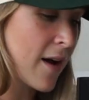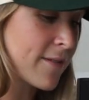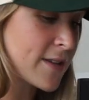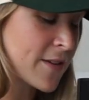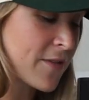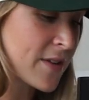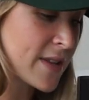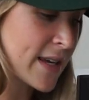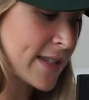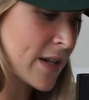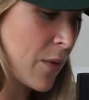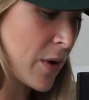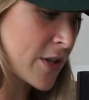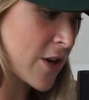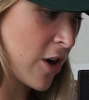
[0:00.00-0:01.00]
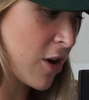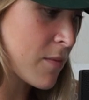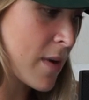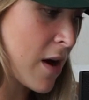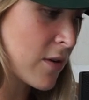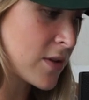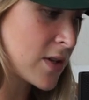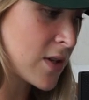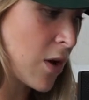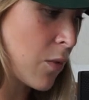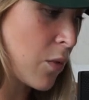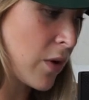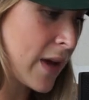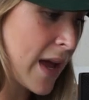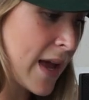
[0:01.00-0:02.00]
of different things I want to talk about.
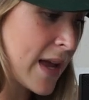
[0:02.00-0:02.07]
So I